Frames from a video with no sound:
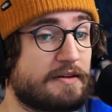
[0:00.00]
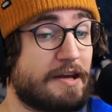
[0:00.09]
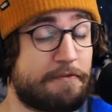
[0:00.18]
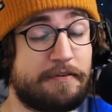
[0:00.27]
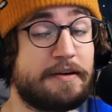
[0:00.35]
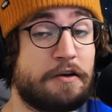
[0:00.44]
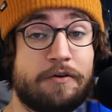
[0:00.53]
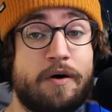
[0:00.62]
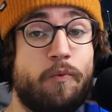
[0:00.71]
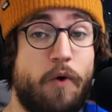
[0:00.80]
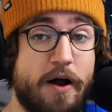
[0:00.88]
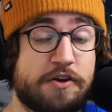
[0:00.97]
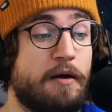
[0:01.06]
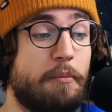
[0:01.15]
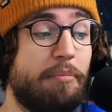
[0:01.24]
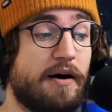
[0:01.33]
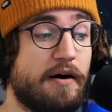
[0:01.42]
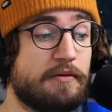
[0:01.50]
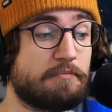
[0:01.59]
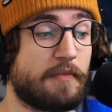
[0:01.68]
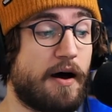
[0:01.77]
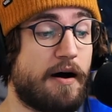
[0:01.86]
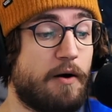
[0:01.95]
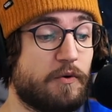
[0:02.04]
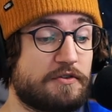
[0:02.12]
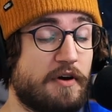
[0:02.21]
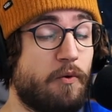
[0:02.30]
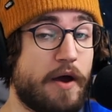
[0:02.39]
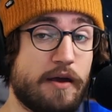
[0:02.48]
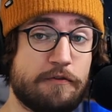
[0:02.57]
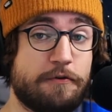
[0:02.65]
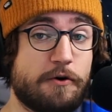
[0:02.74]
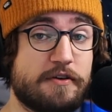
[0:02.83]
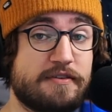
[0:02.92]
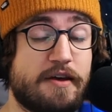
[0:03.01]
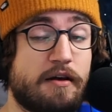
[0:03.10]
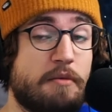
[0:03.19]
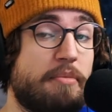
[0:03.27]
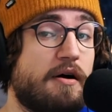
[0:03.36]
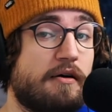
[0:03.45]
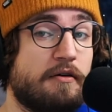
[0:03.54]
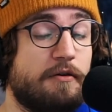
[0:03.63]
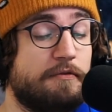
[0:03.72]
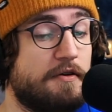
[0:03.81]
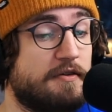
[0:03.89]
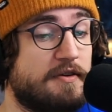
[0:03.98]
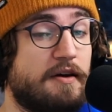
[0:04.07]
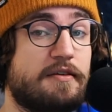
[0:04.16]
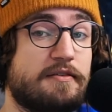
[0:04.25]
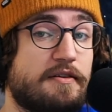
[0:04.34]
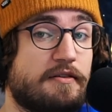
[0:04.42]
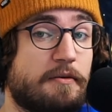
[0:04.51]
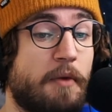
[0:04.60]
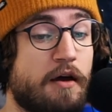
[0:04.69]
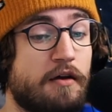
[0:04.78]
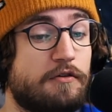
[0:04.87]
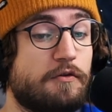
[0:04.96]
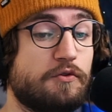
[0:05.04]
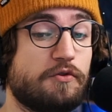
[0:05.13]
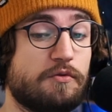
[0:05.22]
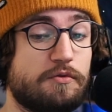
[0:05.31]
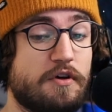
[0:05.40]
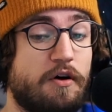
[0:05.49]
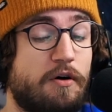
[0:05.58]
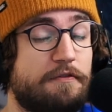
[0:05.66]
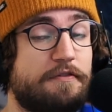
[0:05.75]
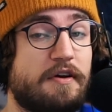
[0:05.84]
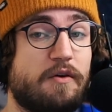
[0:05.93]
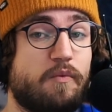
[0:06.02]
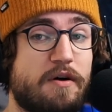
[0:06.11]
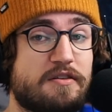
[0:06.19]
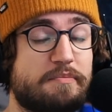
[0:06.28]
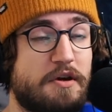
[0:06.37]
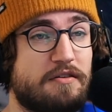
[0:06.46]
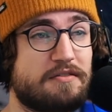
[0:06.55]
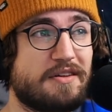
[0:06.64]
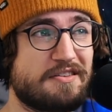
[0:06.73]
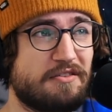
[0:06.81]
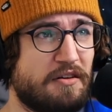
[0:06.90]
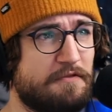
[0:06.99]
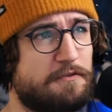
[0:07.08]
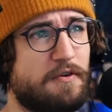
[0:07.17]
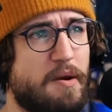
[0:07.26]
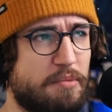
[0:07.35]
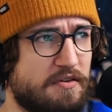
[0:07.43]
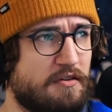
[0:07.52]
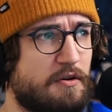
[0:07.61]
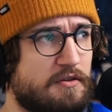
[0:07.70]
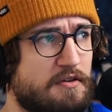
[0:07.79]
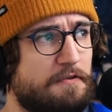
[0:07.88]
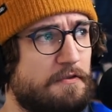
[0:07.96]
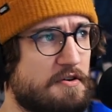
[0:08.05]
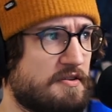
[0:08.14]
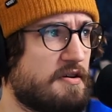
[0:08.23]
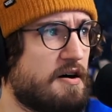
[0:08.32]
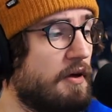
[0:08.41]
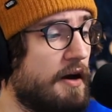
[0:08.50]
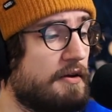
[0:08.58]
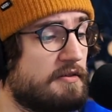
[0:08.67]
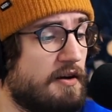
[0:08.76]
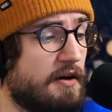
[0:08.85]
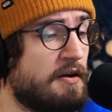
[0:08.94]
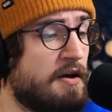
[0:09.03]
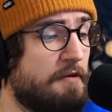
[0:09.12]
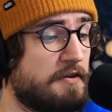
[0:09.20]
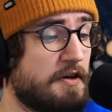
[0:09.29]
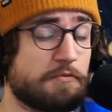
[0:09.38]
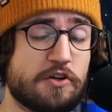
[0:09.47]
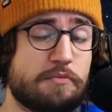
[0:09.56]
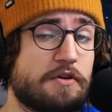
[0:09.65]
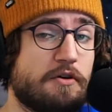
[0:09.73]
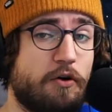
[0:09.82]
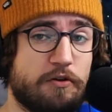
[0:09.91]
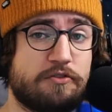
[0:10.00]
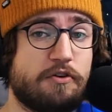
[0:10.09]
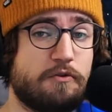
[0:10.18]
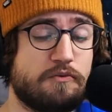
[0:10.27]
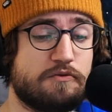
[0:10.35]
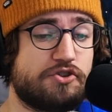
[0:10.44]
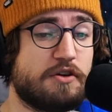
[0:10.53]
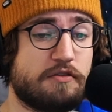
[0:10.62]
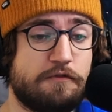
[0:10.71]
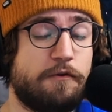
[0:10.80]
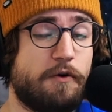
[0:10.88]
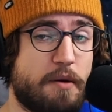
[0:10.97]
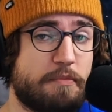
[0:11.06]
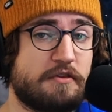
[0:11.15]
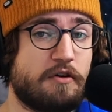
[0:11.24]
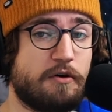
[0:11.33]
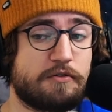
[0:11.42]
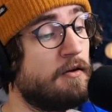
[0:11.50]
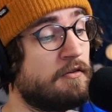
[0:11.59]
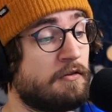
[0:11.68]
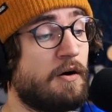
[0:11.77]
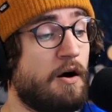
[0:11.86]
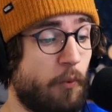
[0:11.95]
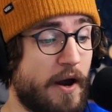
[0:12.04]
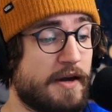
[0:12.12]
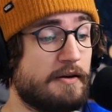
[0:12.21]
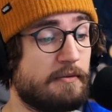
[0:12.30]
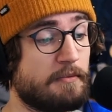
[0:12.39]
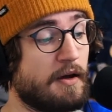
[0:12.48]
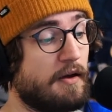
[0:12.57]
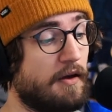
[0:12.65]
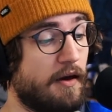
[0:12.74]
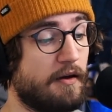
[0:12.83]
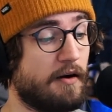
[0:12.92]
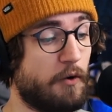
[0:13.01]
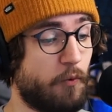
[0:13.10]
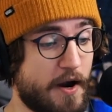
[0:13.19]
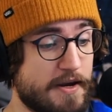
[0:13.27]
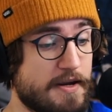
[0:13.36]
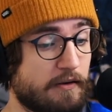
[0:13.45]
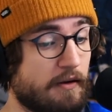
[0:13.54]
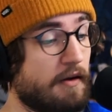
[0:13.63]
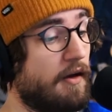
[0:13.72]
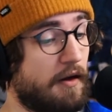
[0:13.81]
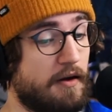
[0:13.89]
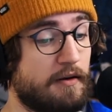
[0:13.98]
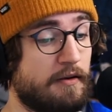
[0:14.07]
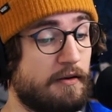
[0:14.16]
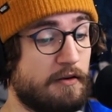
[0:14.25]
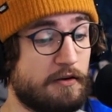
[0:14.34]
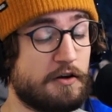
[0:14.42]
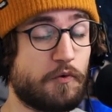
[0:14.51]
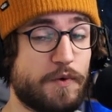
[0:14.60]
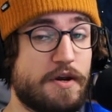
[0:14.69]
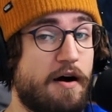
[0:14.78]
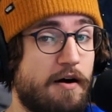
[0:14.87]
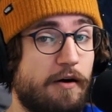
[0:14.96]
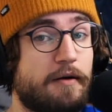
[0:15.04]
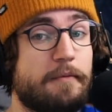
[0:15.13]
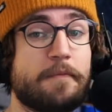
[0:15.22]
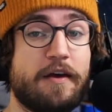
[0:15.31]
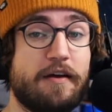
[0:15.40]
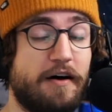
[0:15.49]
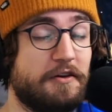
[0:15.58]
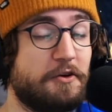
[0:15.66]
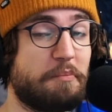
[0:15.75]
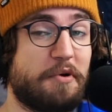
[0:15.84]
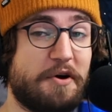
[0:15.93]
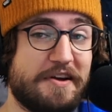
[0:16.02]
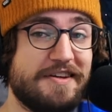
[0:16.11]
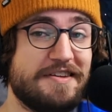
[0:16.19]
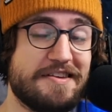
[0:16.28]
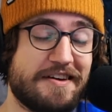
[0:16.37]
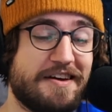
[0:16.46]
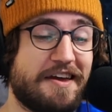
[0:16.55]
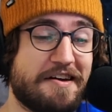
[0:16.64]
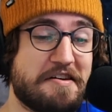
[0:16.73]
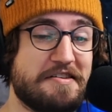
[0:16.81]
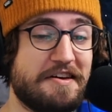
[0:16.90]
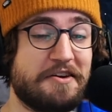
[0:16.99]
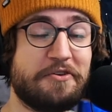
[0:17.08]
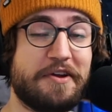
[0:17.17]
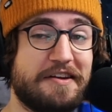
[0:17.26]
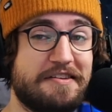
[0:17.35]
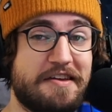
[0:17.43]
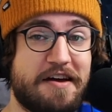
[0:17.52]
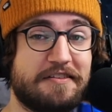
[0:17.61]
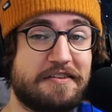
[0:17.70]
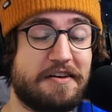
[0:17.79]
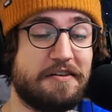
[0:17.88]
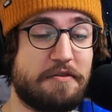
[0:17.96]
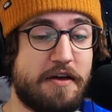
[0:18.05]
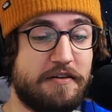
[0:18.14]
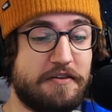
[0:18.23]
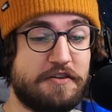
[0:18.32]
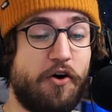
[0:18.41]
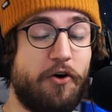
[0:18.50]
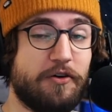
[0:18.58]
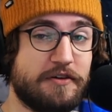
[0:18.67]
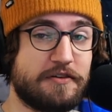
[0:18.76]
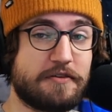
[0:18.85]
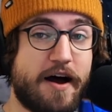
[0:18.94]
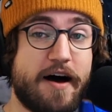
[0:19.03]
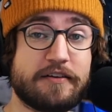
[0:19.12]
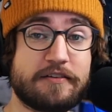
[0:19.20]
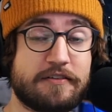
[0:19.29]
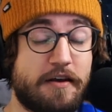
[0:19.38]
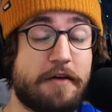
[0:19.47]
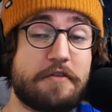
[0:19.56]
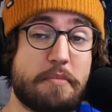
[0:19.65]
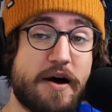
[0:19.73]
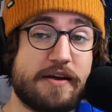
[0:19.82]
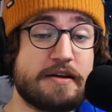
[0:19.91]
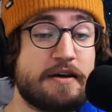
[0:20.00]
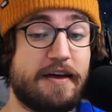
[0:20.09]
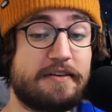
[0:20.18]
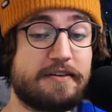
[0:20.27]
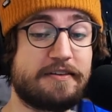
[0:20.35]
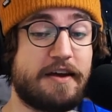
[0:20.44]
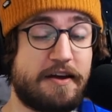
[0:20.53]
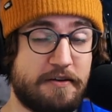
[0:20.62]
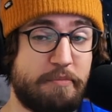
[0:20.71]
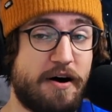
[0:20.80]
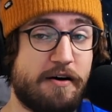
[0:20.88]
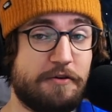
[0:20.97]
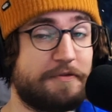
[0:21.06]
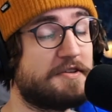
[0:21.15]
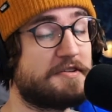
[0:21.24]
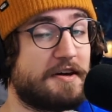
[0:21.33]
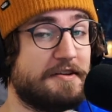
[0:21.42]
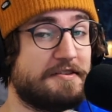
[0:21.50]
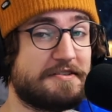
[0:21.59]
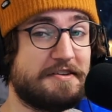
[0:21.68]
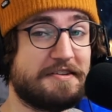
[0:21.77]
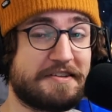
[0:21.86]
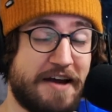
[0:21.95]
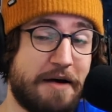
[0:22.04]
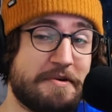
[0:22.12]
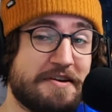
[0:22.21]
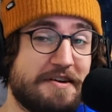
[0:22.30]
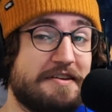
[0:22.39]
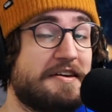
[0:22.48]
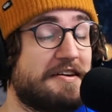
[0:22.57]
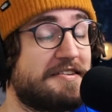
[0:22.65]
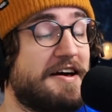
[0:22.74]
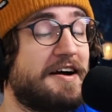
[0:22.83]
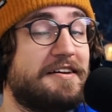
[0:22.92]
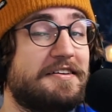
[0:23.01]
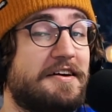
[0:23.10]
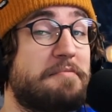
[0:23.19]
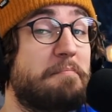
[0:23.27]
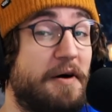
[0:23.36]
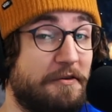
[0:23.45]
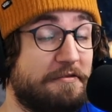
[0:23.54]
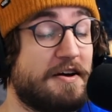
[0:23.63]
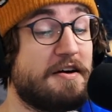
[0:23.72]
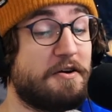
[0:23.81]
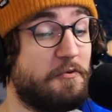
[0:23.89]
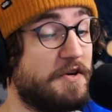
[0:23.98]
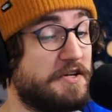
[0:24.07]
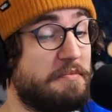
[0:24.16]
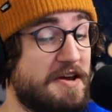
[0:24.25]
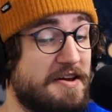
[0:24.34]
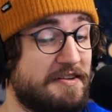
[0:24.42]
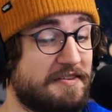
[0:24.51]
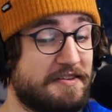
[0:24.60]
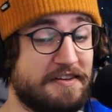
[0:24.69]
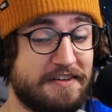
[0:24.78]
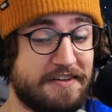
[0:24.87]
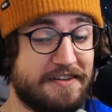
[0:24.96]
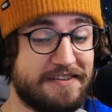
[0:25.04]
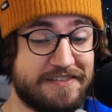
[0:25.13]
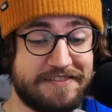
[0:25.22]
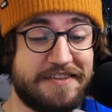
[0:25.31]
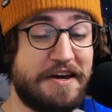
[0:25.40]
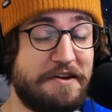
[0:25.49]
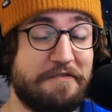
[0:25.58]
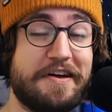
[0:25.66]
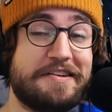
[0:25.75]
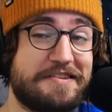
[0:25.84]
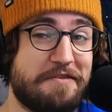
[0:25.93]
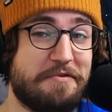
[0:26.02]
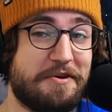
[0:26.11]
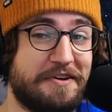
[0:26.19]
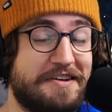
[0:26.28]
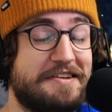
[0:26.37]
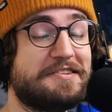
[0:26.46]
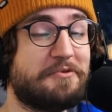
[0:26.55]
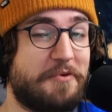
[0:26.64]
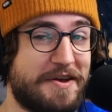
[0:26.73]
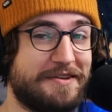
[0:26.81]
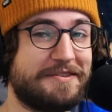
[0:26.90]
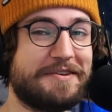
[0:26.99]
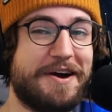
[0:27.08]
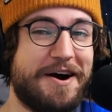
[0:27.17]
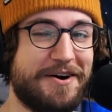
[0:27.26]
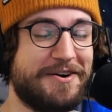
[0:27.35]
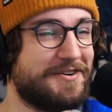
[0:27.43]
definitely gonna watch, but I was gonna wait for the second part of the second season to do the whole thing at once because it's only four episodes the first half and the second half seems to be also just four episodes so i waited and i waited and here we are. A little birdie, aka the internet, has uh, uh, told us, everybody, that the second part of the second season is coming in exactly a month. Which means Invincible is ready to go.